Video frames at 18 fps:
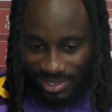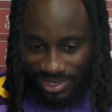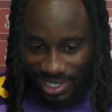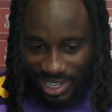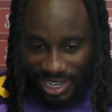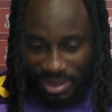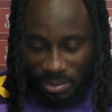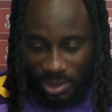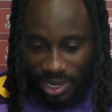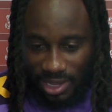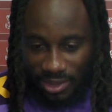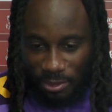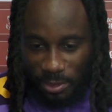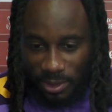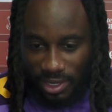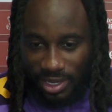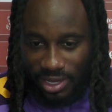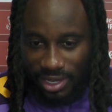Yeah, I might give
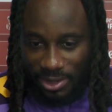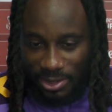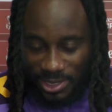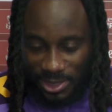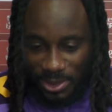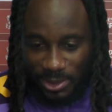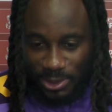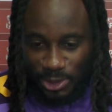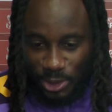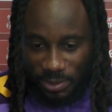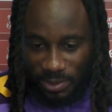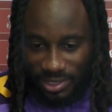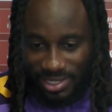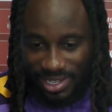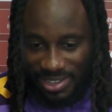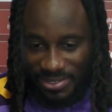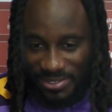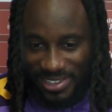him a kick because he looks too
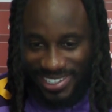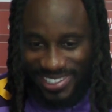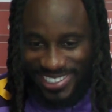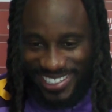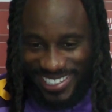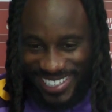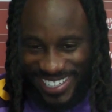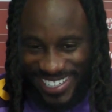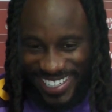much like Fads.